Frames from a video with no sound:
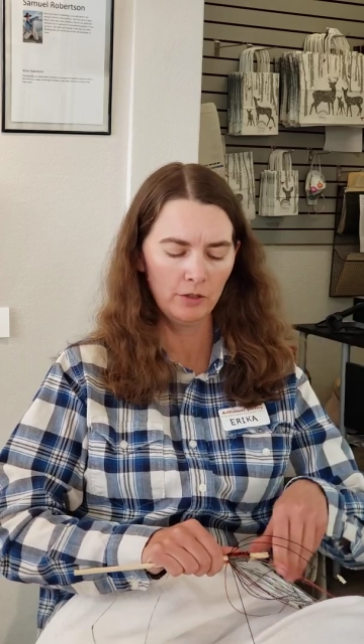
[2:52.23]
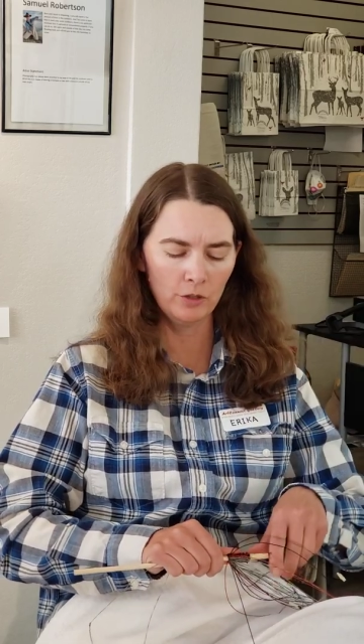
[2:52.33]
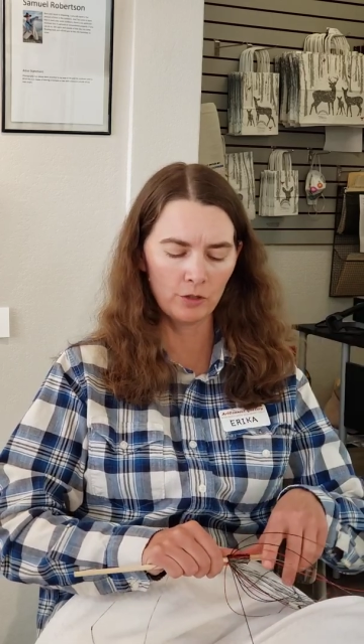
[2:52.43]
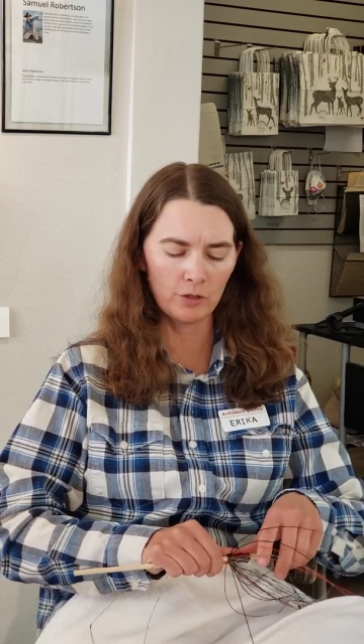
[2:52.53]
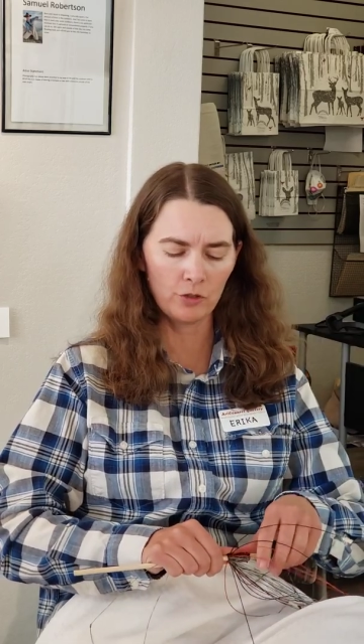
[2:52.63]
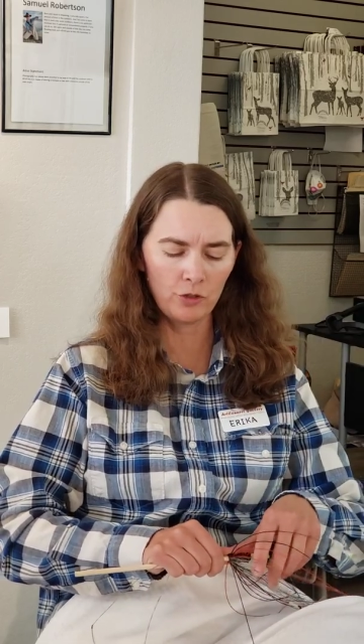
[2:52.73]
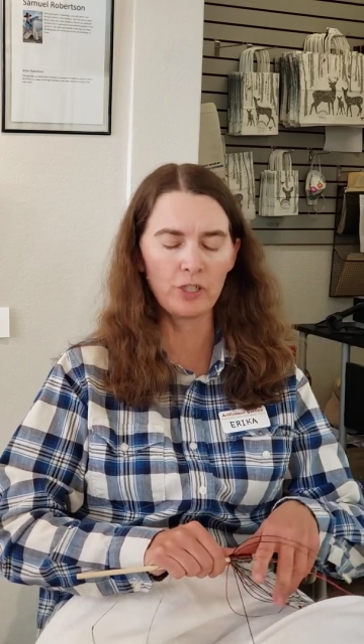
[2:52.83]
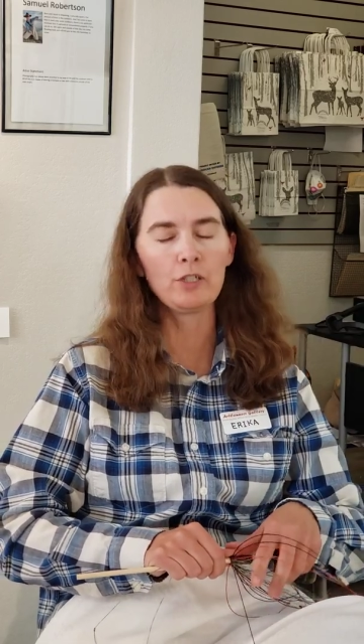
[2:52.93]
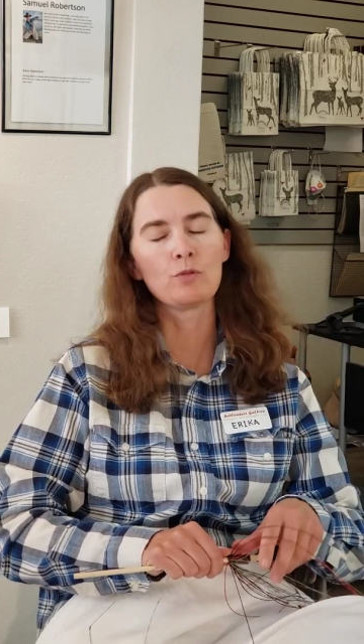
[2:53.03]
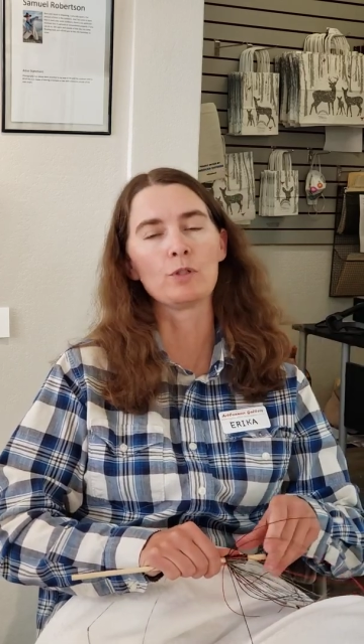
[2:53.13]
your
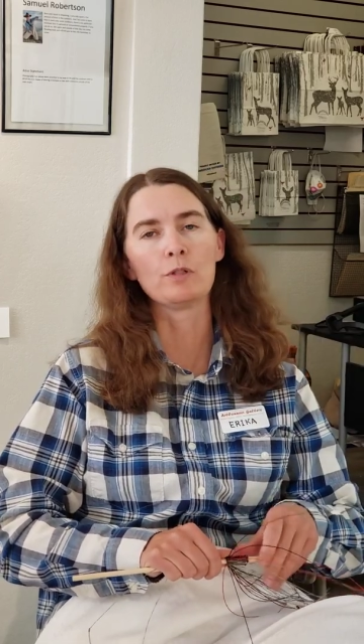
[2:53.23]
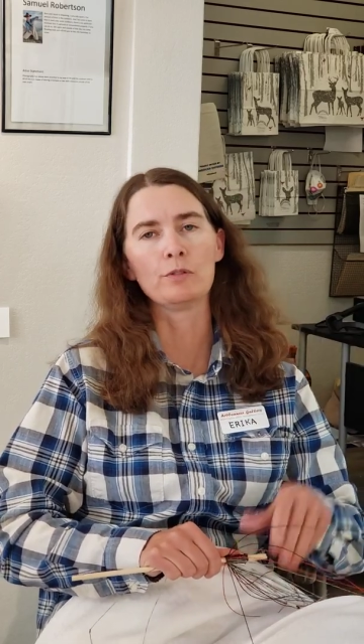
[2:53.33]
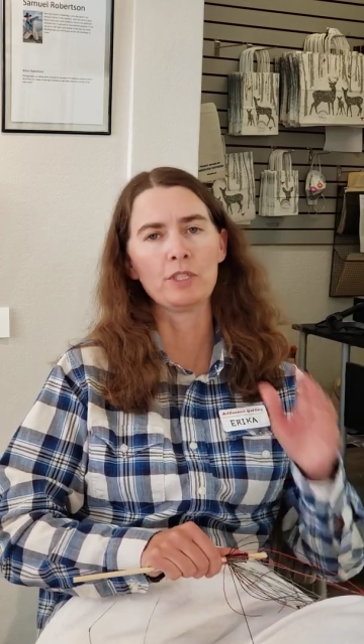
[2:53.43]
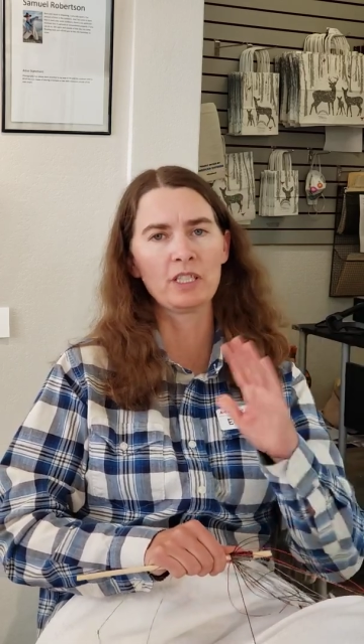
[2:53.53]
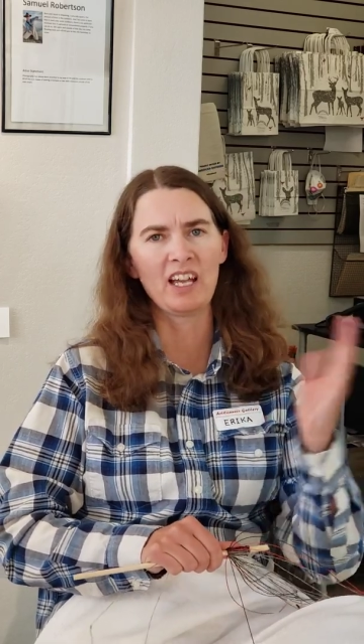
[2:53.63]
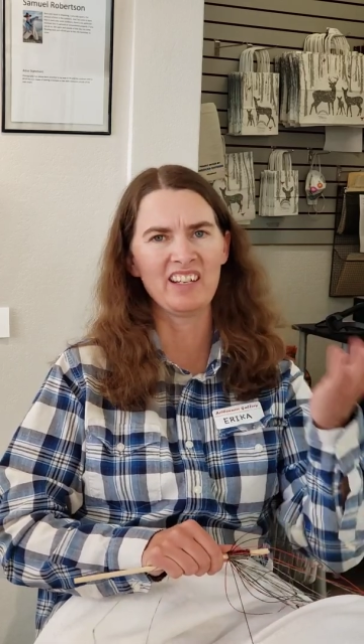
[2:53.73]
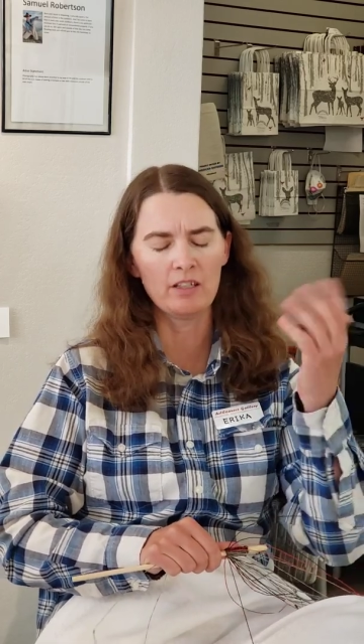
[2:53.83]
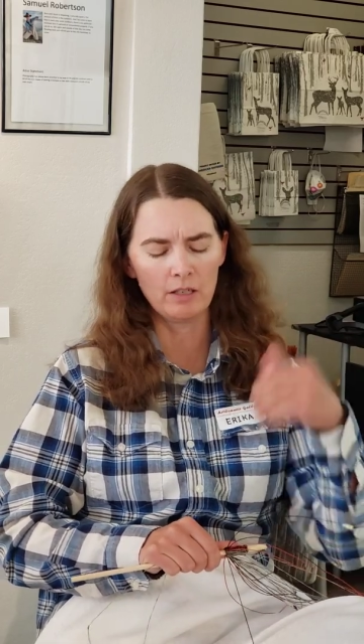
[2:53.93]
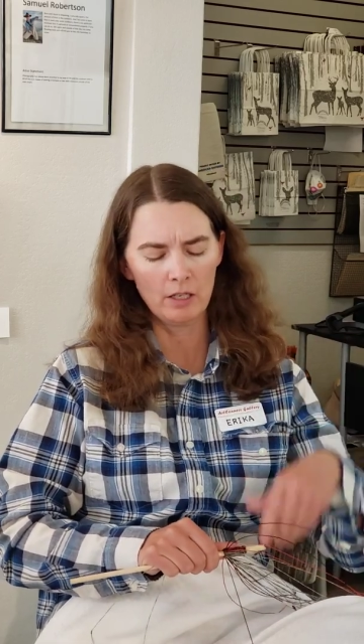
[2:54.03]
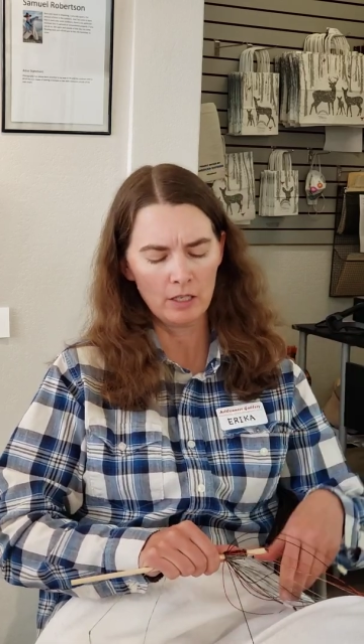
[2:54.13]
strings will just kind
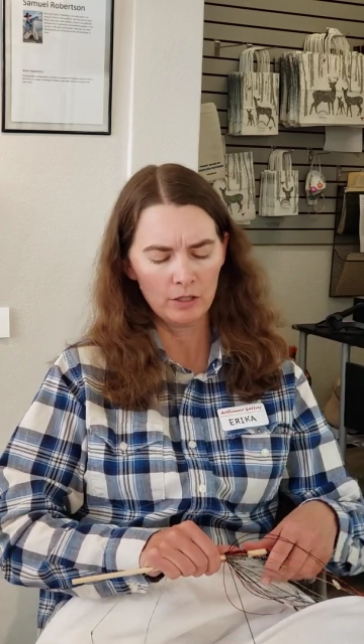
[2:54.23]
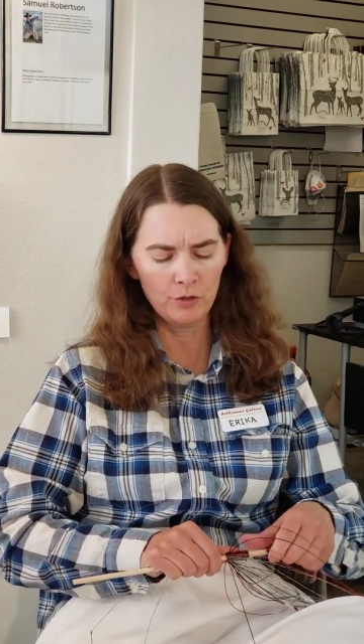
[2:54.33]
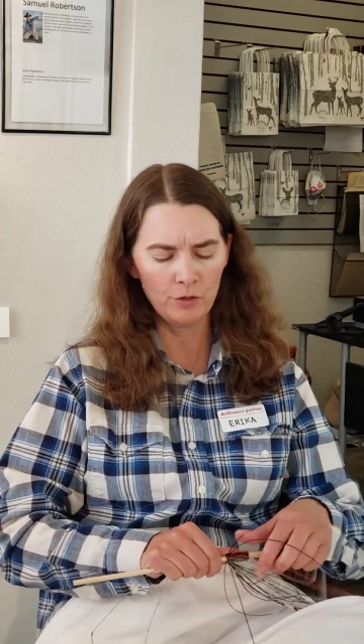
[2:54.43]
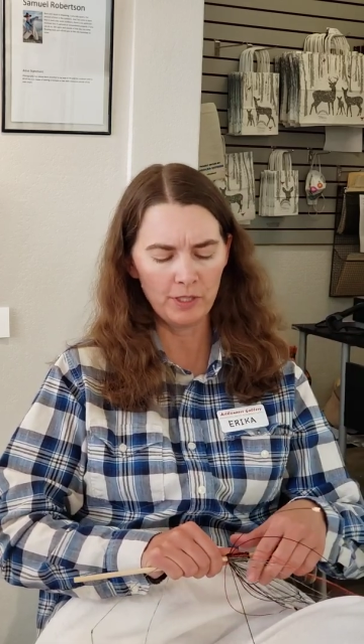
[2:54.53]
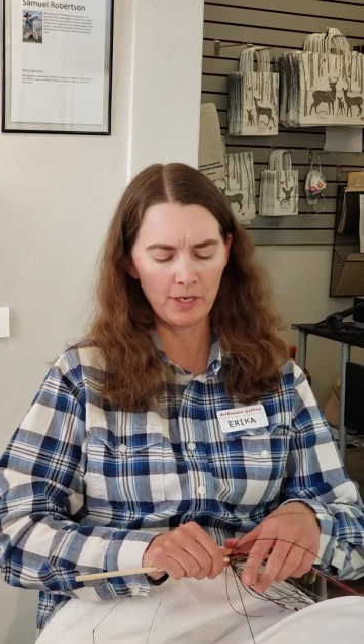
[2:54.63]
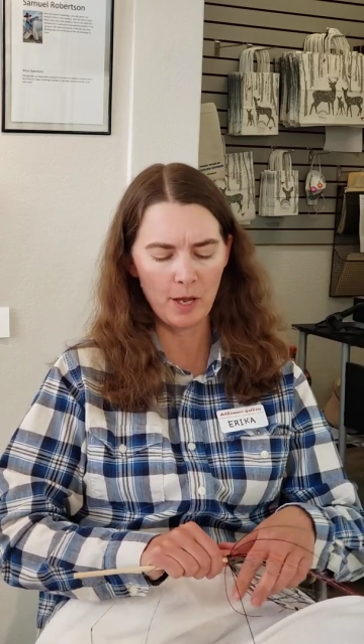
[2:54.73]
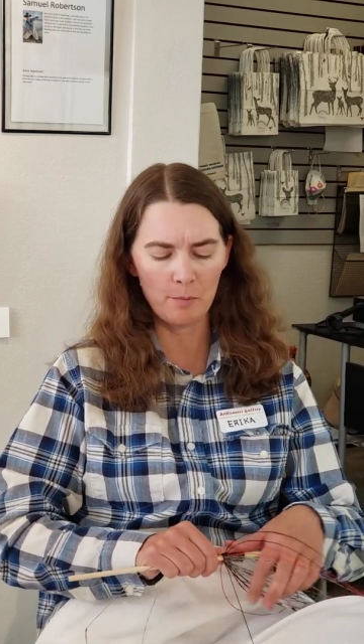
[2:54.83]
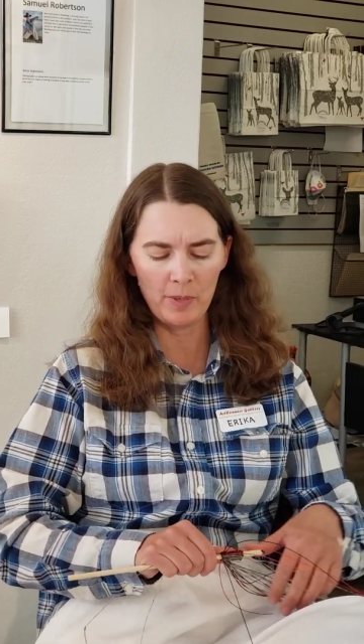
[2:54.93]
of loosen up.